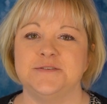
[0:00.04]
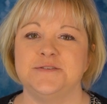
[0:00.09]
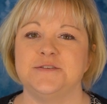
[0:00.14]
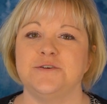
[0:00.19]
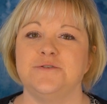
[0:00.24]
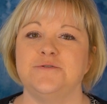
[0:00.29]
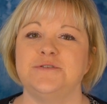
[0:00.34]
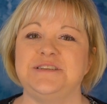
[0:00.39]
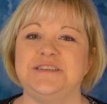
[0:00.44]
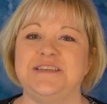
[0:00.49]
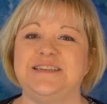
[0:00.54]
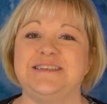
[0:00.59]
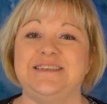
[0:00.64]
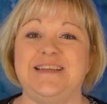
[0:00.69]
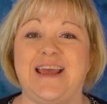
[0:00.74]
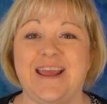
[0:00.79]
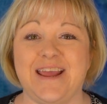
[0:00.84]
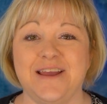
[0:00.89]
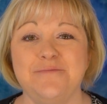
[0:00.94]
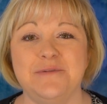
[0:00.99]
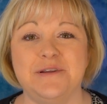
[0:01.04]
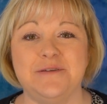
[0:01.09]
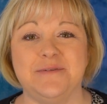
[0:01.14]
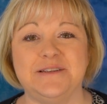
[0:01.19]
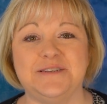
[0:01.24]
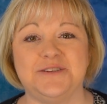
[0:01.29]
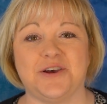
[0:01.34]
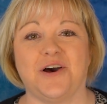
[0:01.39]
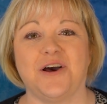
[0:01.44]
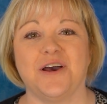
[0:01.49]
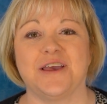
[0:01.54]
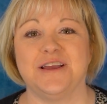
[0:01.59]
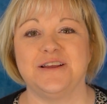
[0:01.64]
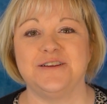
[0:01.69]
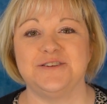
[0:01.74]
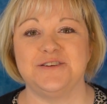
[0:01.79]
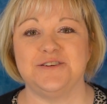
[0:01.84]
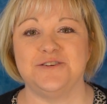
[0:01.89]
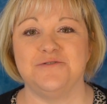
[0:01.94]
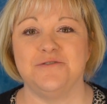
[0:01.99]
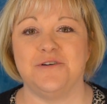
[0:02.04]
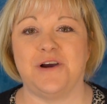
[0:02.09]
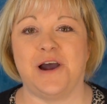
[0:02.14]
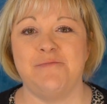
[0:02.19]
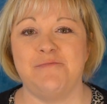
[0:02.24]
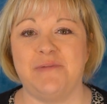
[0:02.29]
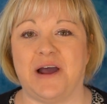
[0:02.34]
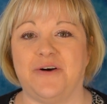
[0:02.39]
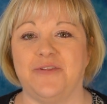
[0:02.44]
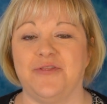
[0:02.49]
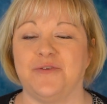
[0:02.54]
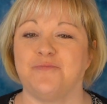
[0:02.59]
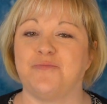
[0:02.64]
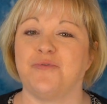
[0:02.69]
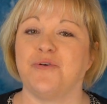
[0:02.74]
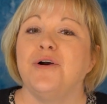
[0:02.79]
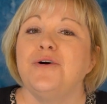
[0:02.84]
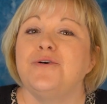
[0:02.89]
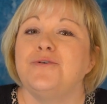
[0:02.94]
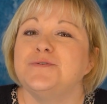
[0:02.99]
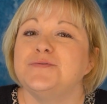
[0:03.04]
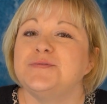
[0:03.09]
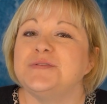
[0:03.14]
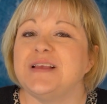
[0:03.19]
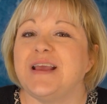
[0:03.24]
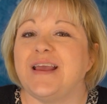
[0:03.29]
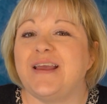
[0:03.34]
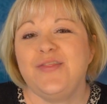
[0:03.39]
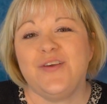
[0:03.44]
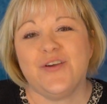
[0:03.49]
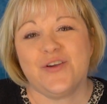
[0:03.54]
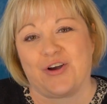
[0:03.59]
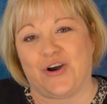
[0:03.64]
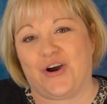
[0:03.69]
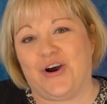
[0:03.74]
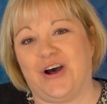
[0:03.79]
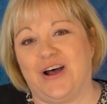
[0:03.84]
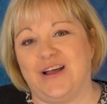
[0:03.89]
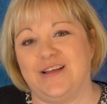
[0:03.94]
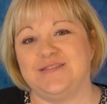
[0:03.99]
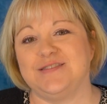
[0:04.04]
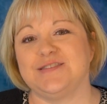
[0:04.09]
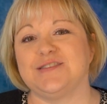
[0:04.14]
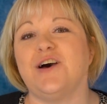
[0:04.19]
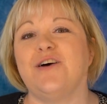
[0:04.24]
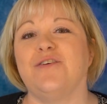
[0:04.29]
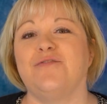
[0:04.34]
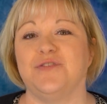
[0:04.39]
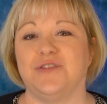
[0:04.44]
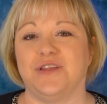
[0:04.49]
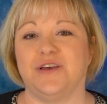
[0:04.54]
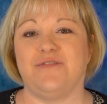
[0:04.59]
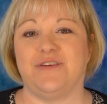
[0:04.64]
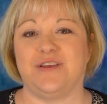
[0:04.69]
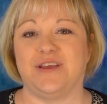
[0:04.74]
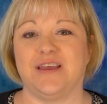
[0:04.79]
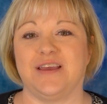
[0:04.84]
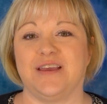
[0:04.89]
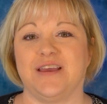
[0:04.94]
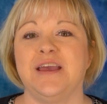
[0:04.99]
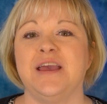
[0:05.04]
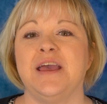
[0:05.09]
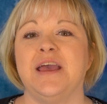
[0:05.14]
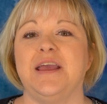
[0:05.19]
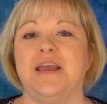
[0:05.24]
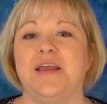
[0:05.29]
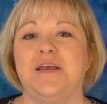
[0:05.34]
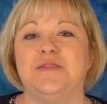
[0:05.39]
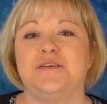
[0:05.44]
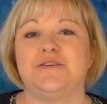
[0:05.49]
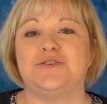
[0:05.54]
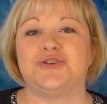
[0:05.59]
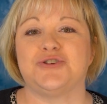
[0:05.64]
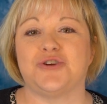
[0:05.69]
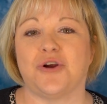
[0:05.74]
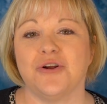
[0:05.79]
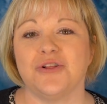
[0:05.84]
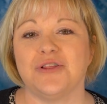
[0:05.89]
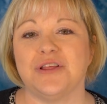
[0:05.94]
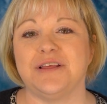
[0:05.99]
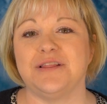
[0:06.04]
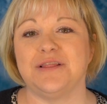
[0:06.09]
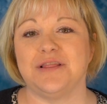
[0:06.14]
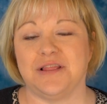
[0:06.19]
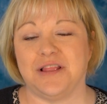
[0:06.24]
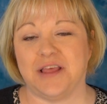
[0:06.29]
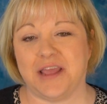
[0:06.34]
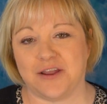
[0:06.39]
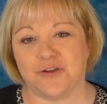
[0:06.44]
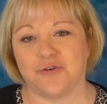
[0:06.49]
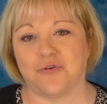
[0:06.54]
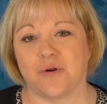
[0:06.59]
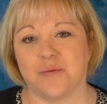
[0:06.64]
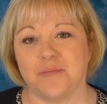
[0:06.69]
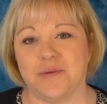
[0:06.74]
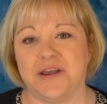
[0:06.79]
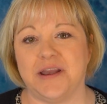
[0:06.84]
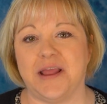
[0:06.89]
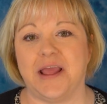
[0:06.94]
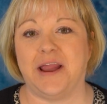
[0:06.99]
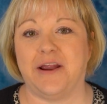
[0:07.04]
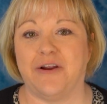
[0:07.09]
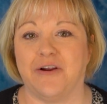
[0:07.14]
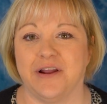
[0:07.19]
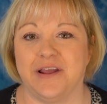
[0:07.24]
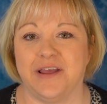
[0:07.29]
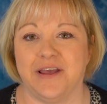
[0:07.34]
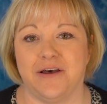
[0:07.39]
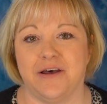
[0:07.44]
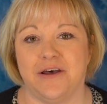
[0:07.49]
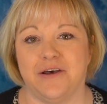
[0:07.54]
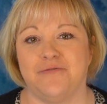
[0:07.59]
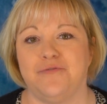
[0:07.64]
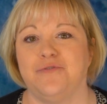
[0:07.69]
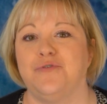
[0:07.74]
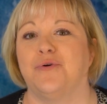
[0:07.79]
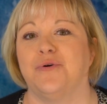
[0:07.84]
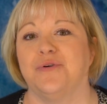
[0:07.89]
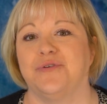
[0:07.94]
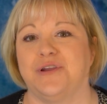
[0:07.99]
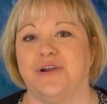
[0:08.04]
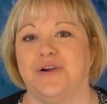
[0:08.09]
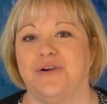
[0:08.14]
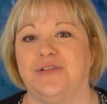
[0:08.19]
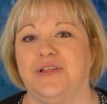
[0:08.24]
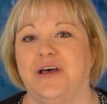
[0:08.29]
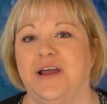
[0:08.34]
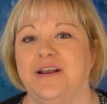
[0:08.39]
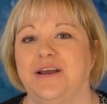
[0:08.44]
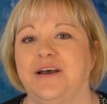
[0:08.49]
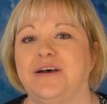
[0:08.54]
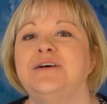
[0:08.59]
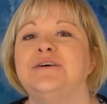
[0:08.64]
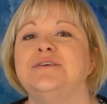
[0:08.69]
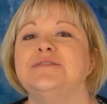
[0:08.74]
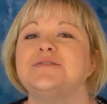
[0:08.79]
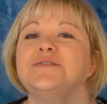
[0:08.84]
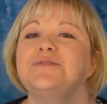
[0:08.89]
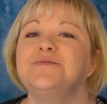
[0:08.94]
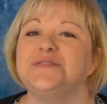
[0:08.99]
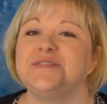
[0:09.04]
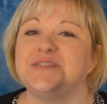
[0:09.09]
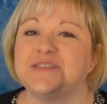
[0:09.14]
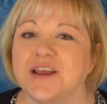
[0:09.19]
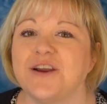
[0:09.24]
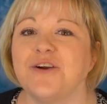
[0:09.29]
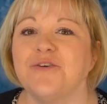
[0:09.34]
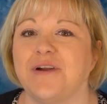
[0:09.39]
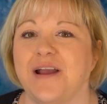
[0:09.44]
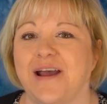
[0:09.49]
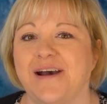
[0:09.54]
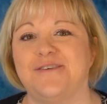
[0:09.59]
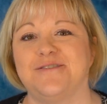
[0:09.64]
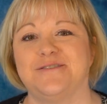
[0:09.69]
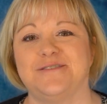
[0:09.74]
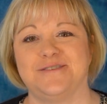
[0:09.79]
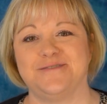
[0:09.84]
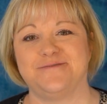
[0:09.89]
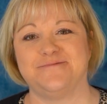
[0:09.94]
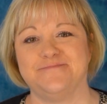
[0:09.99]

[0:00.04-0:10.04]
So today I'm going to be talking to you about the pros and the cons of living in the Charlotte Lake Norman area of North Carolina. So stick around.